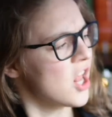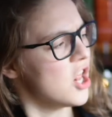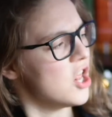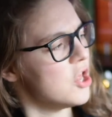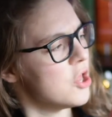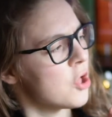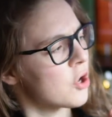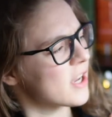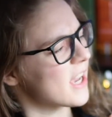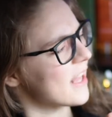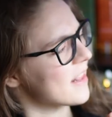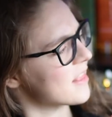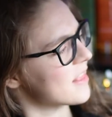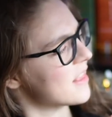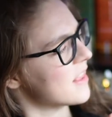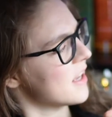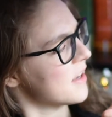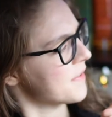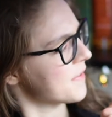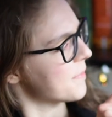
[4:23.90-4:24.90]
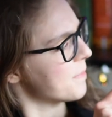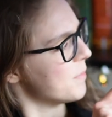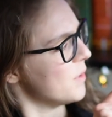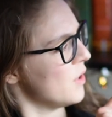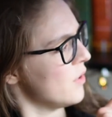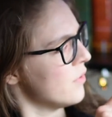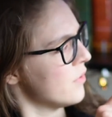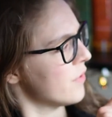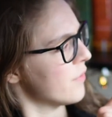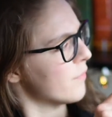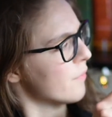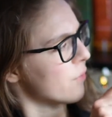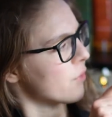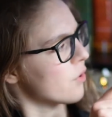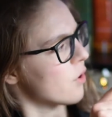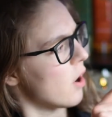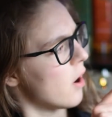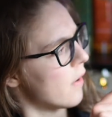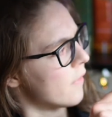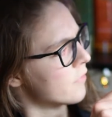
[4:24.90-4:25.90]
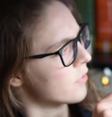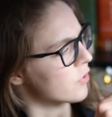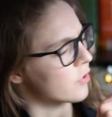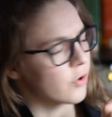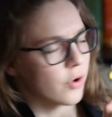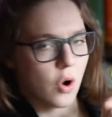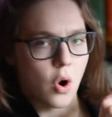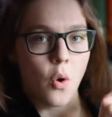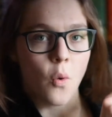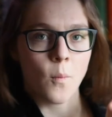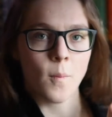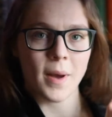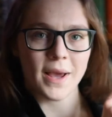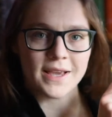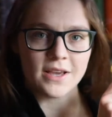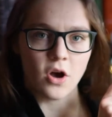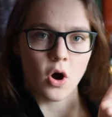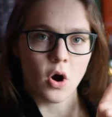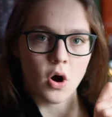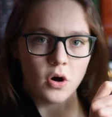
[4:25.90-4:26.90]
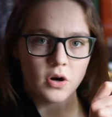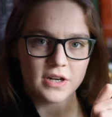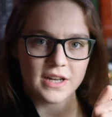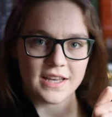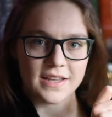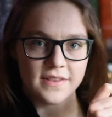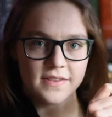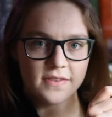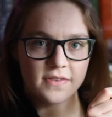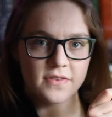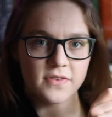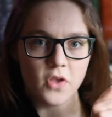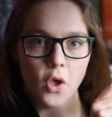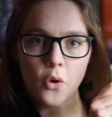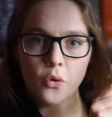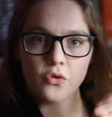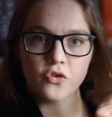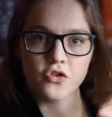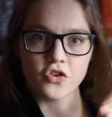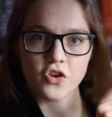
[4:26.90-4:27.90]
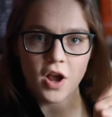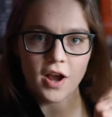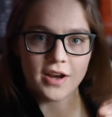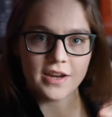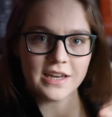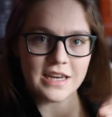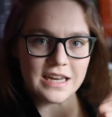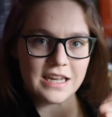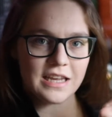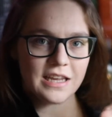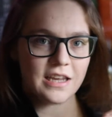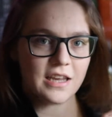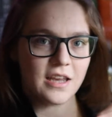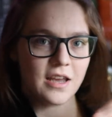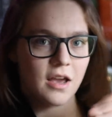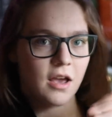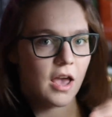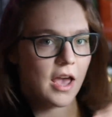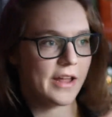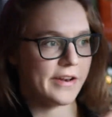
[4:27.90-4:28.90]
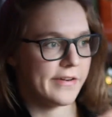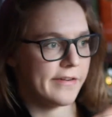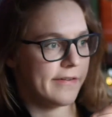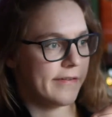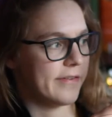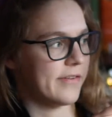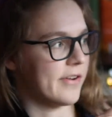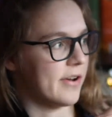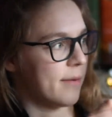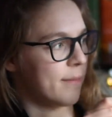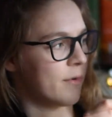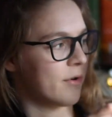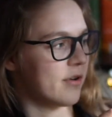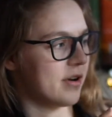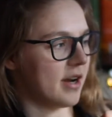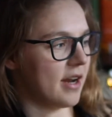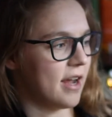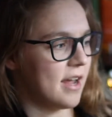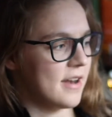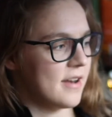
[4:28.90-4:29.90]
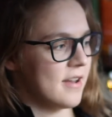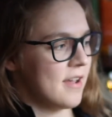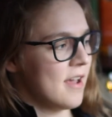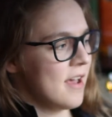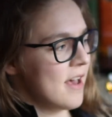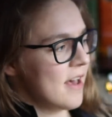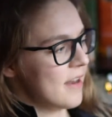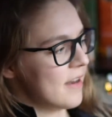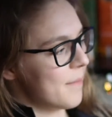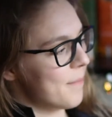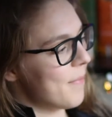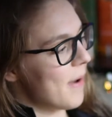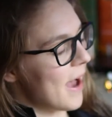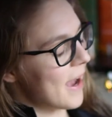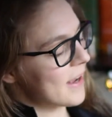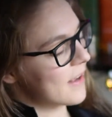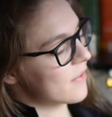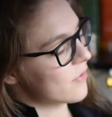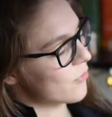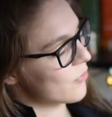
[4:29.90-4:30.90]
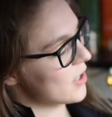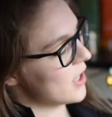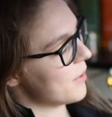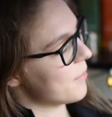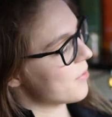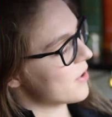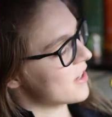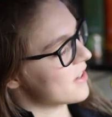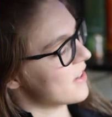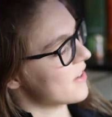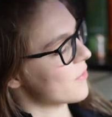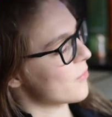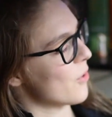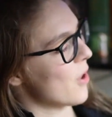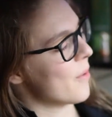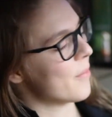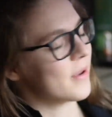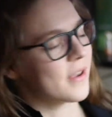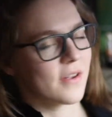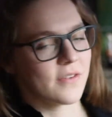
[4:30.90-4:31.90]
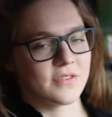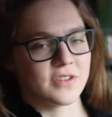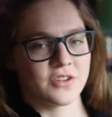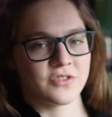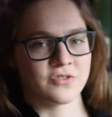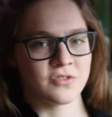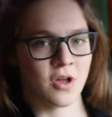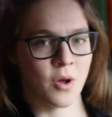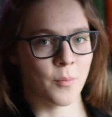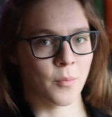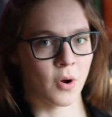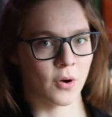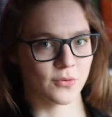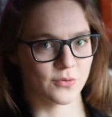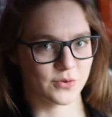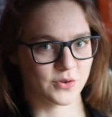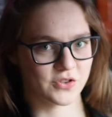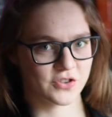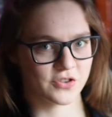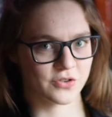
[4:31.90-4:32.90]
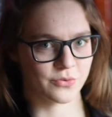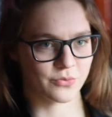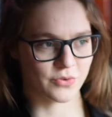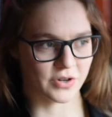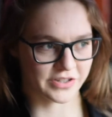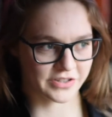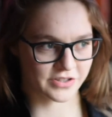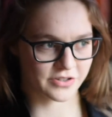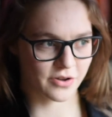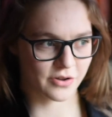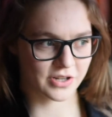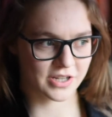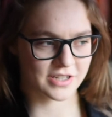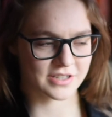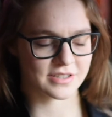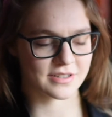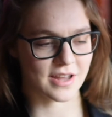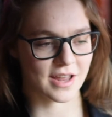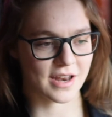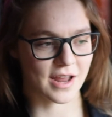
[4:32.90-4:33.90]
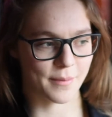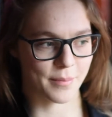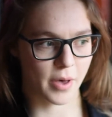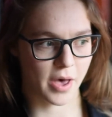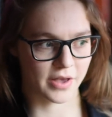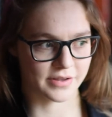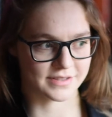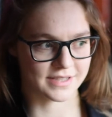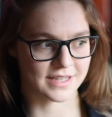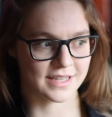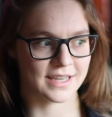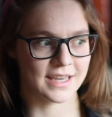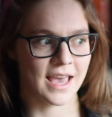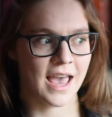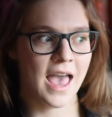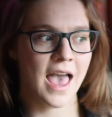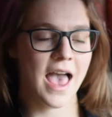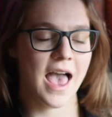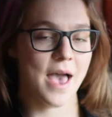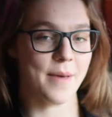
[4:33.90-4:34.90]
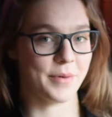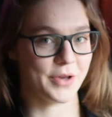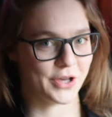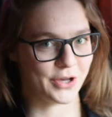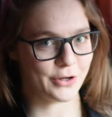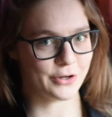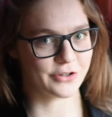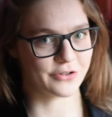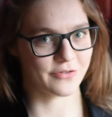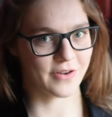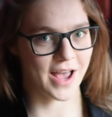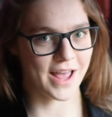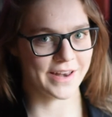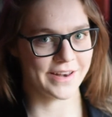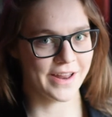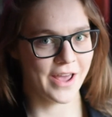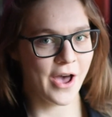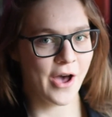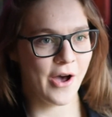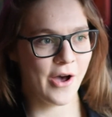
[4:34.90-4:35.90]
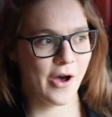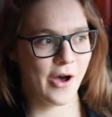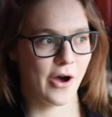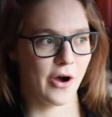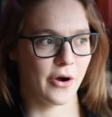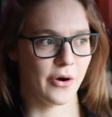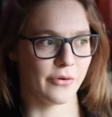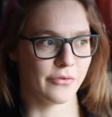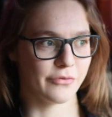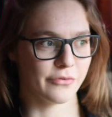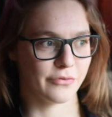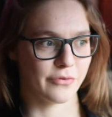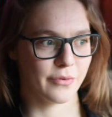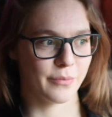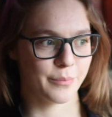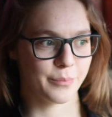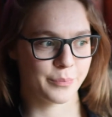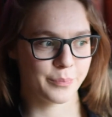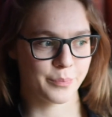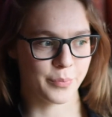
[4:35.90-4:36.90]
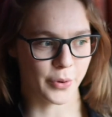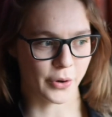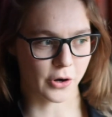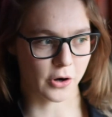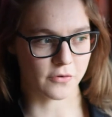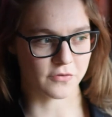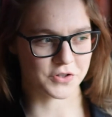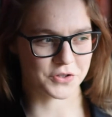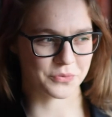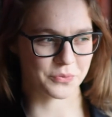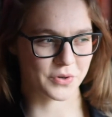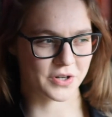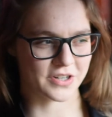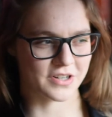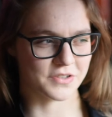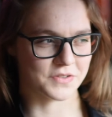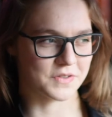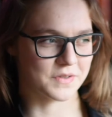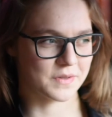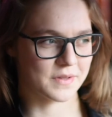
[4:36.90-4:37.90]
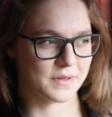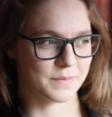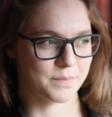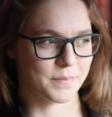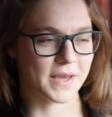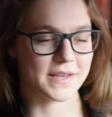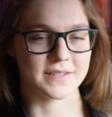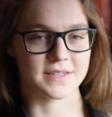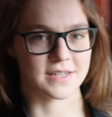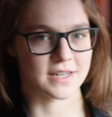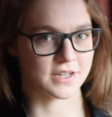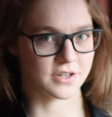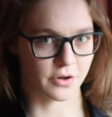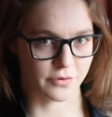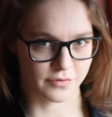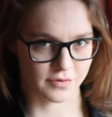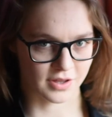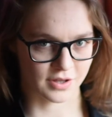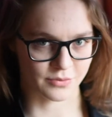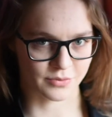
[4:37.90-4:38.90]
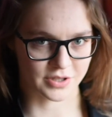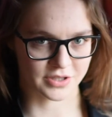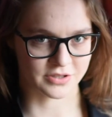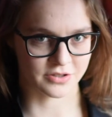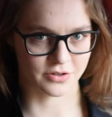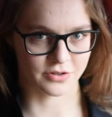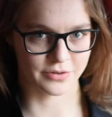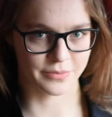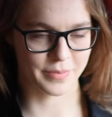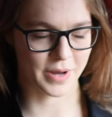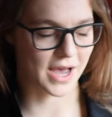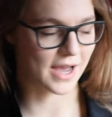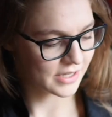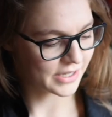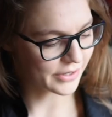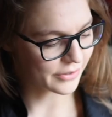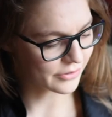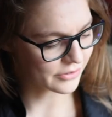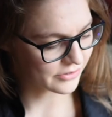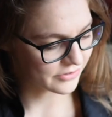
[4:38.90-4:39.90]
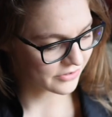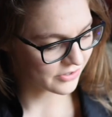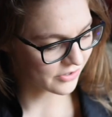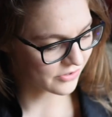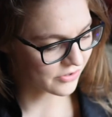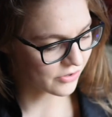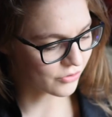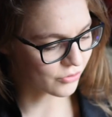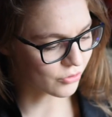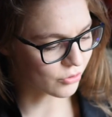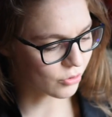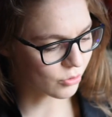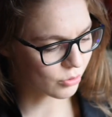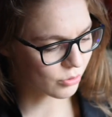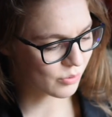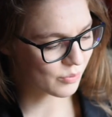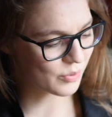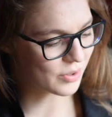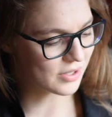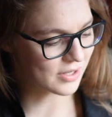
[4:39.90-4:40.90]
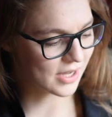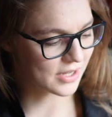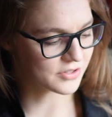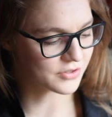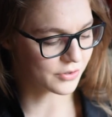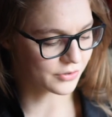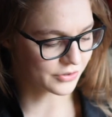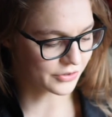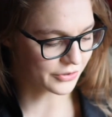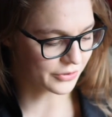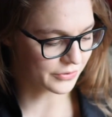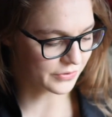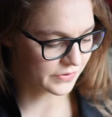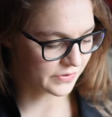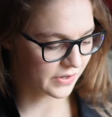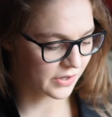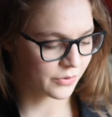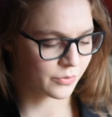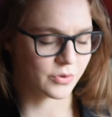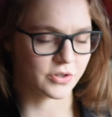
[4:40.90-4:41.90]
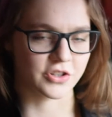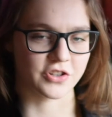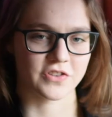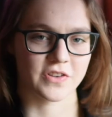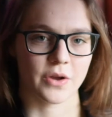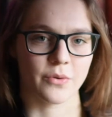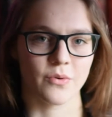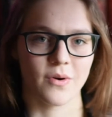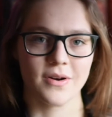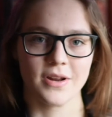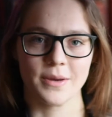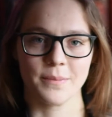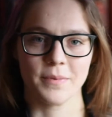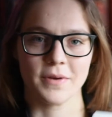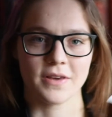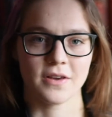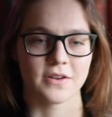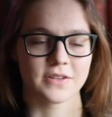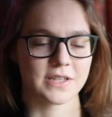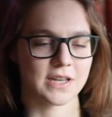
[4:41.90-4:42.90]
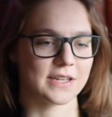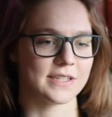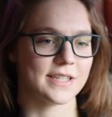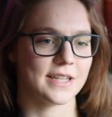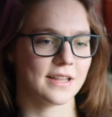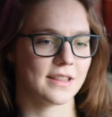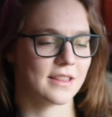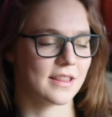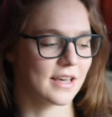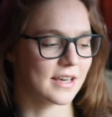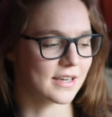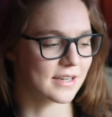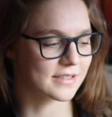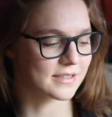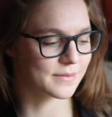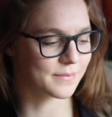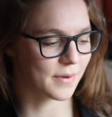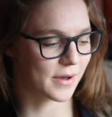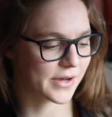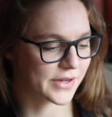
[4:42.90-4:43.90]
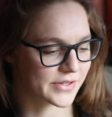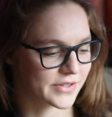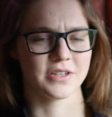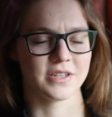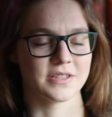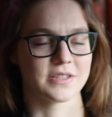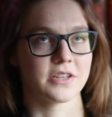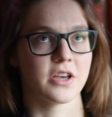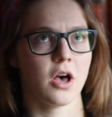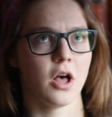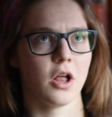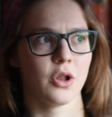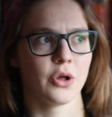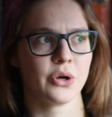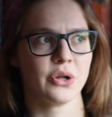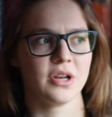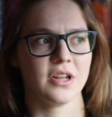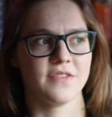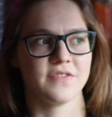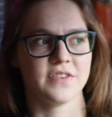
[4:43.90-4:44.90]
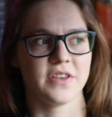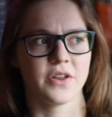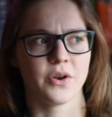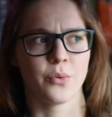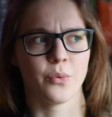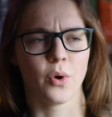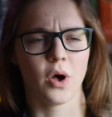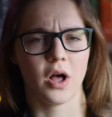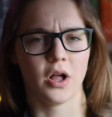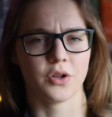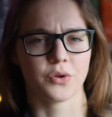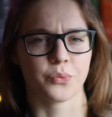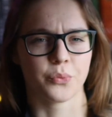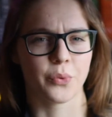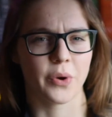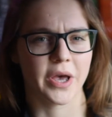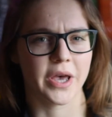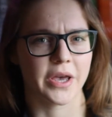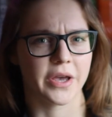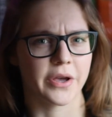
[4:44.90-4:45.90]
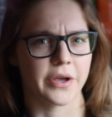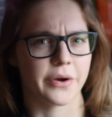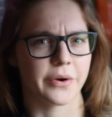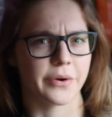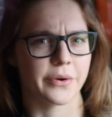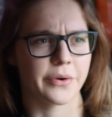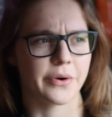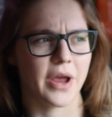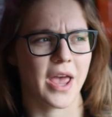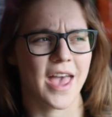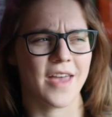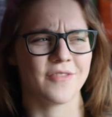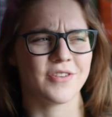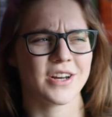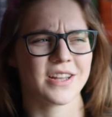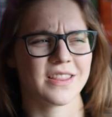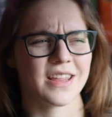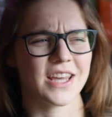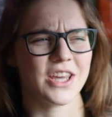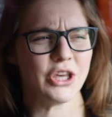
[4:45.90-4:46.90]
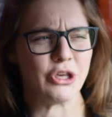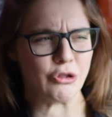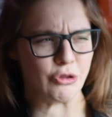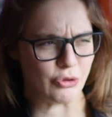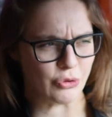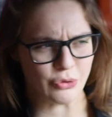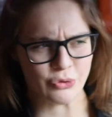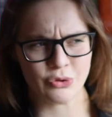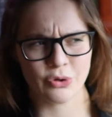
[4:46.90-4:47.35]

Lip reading: Look at this beautiful cover. Oh my god, it's so shiny and shimmery, and the back is really pretty as well because there's not much written on it, and I personally am a huge fan of book covers where there's basically nothing written on the back. Here's just the truth will get under your skin, which is ironic because I think it's about this girl who lives in a world where everything you do